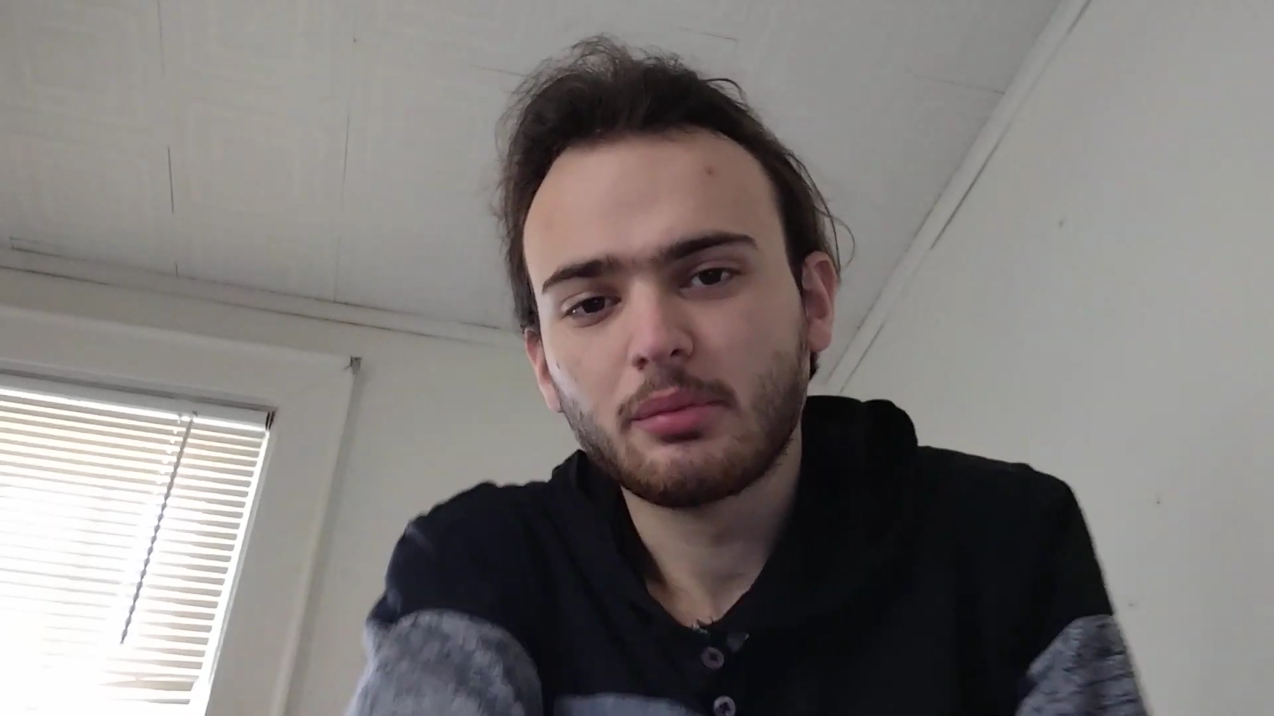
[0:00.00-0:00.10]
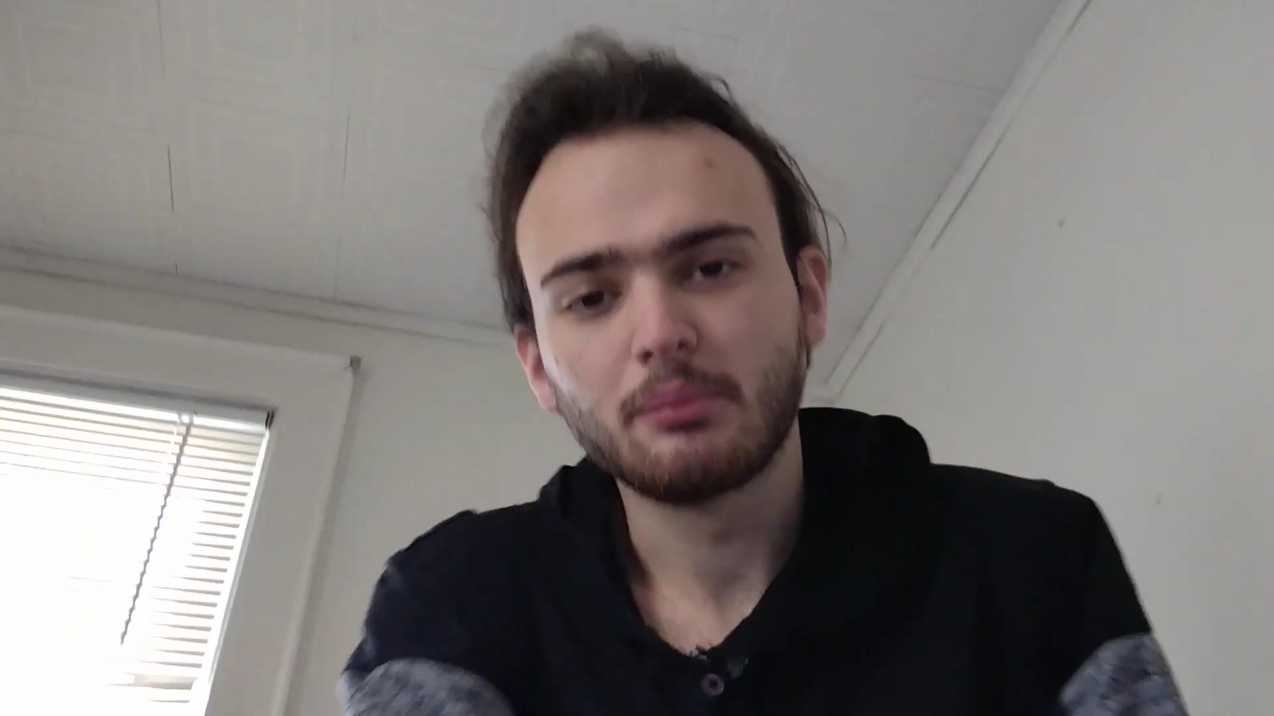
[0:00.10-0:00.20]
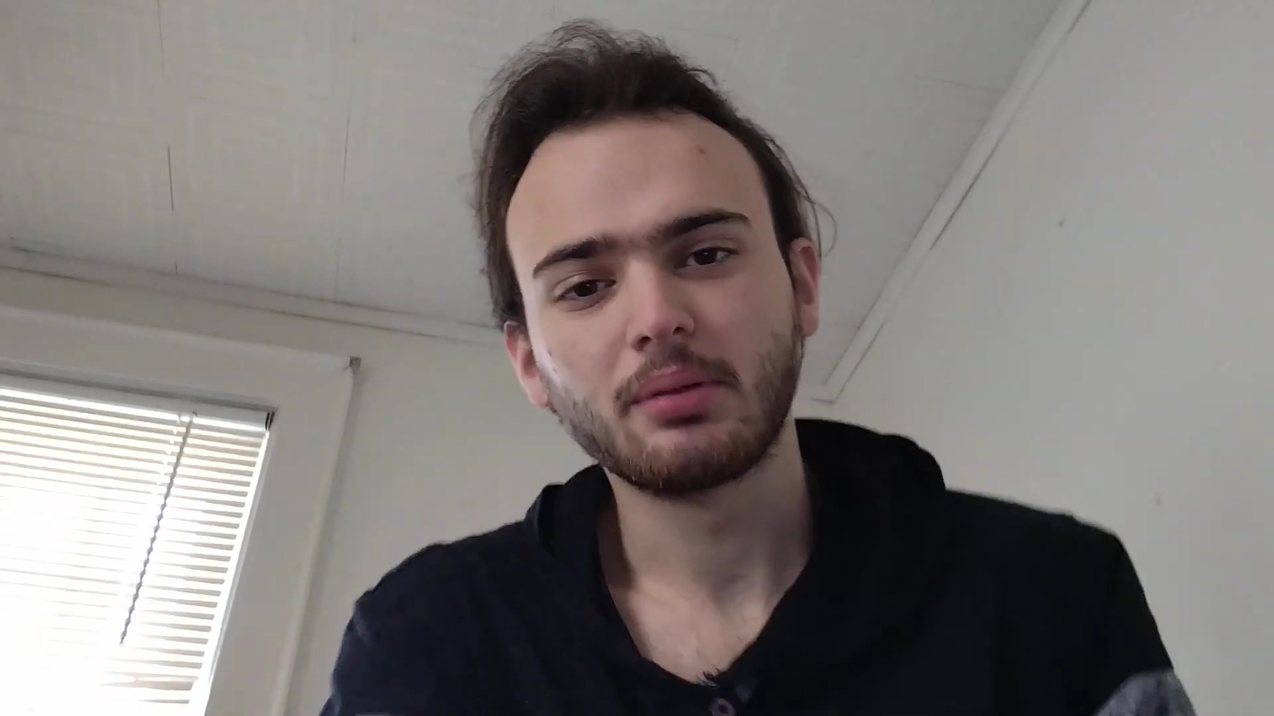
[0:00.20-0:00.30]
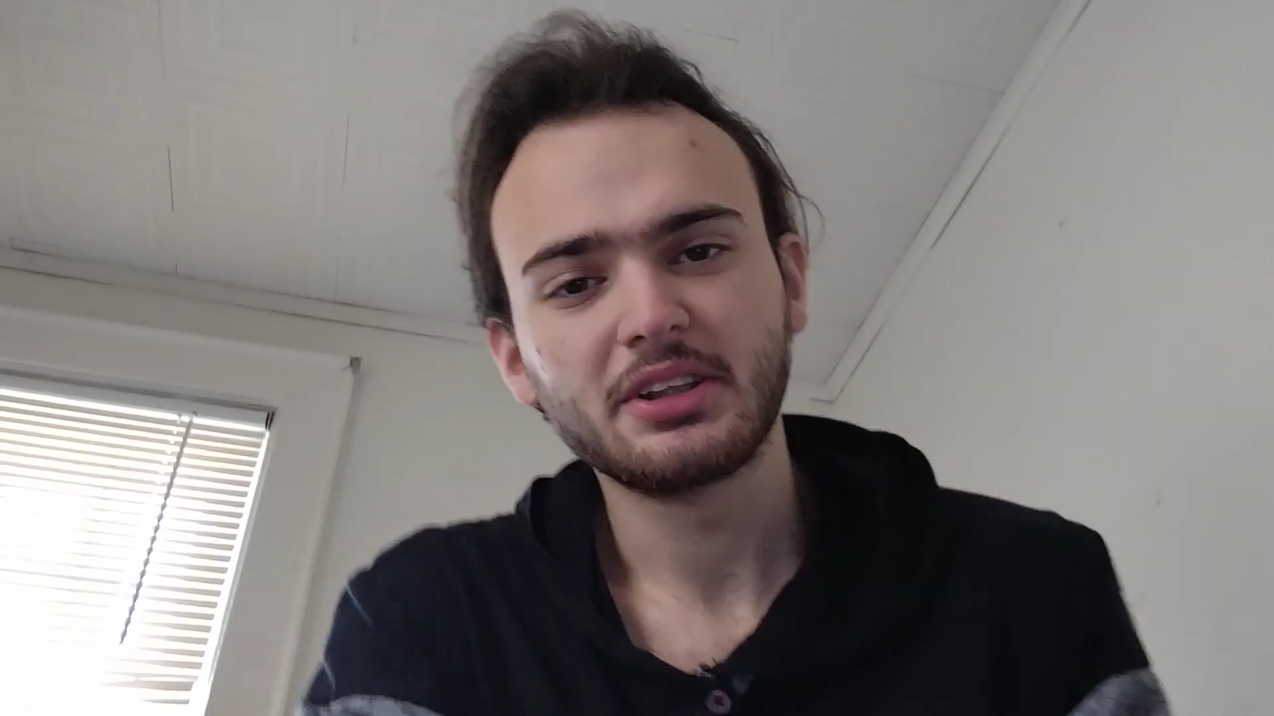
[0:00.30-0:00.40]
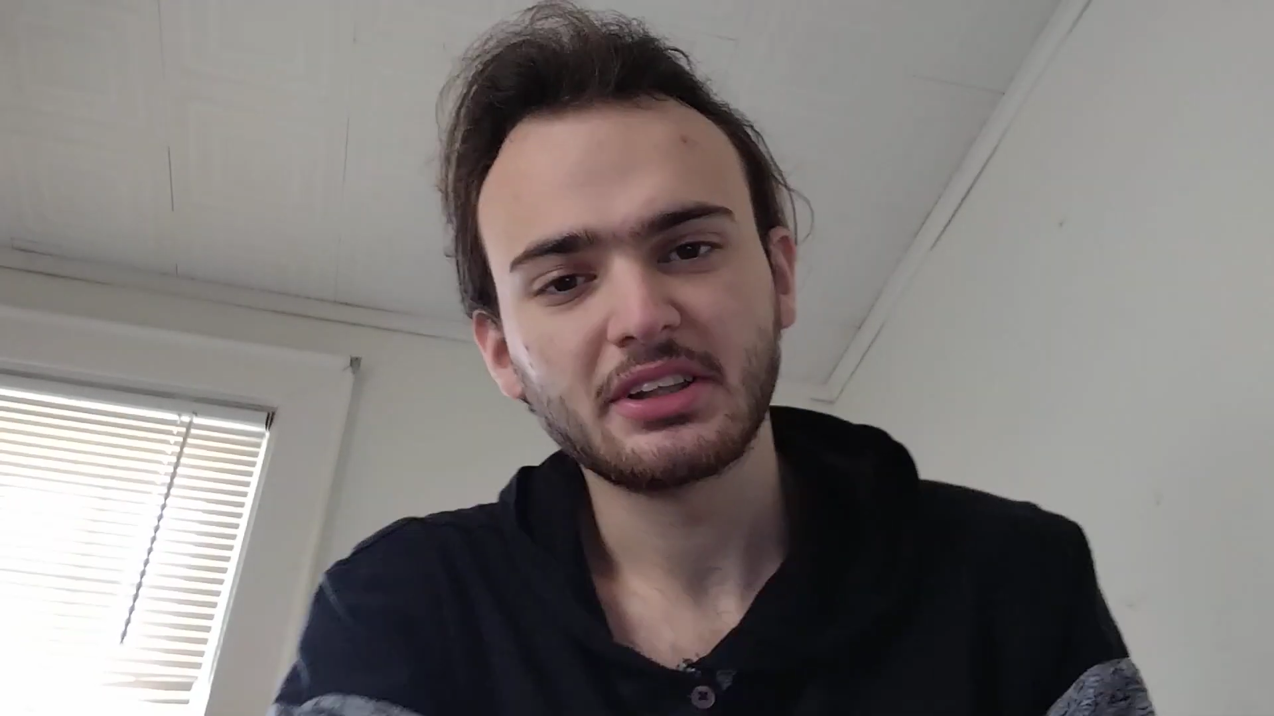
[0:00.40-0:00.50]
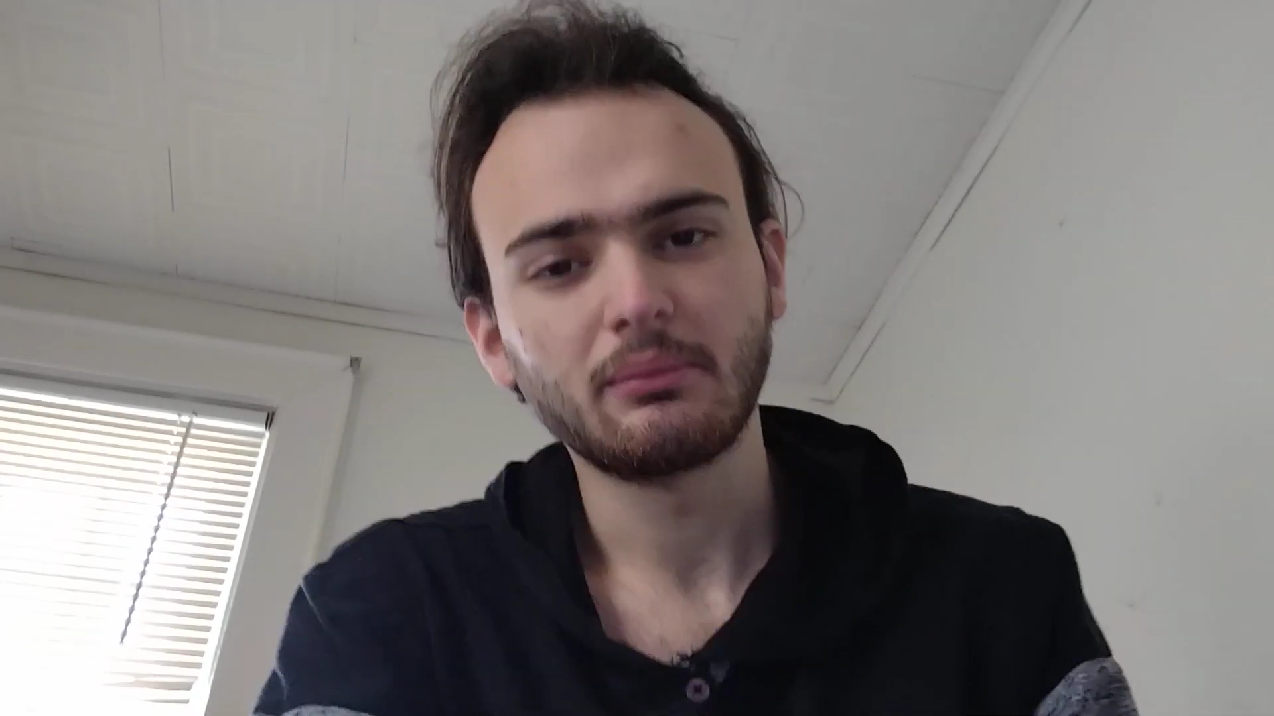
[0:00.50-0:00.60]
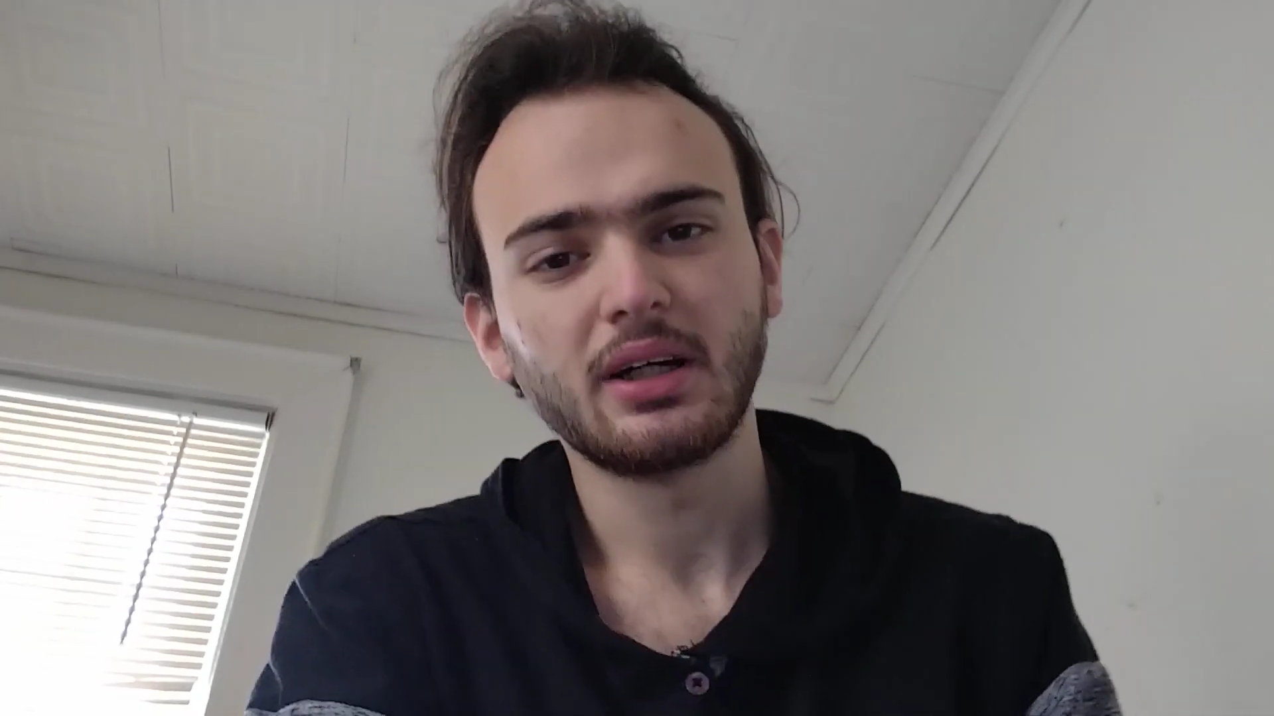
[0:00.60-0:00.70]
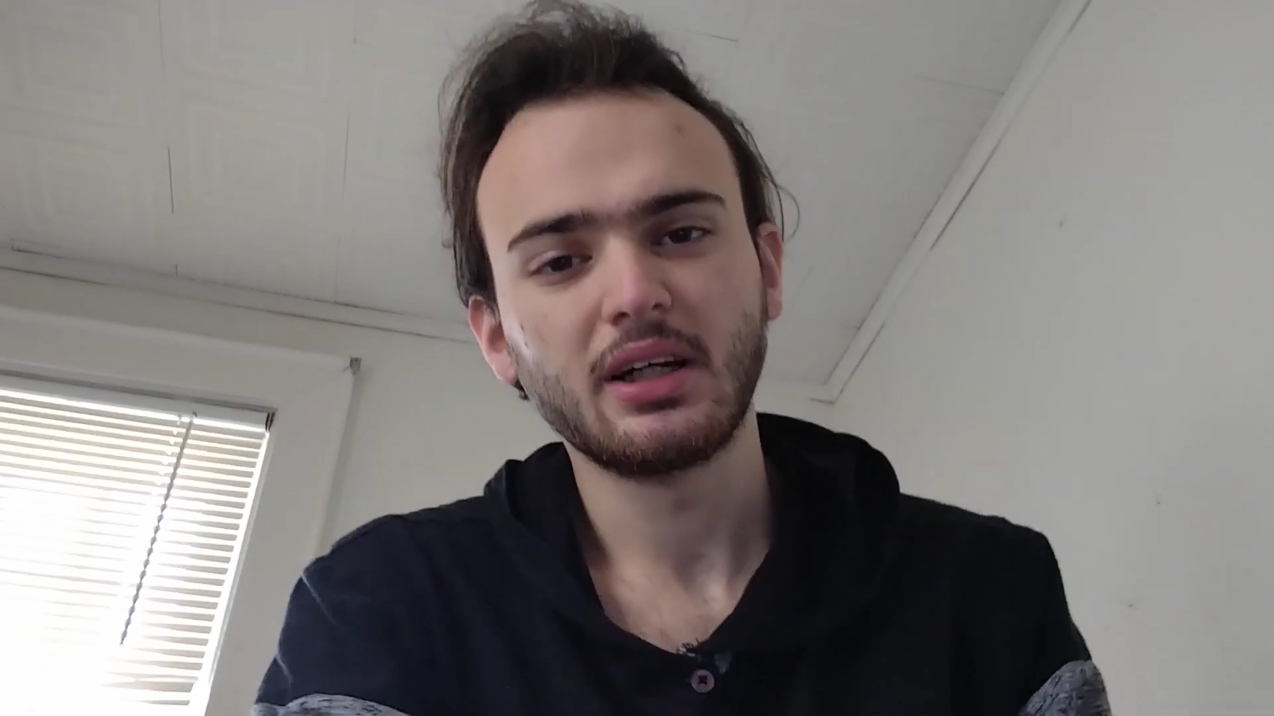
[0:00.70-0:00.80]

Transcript: I've been busting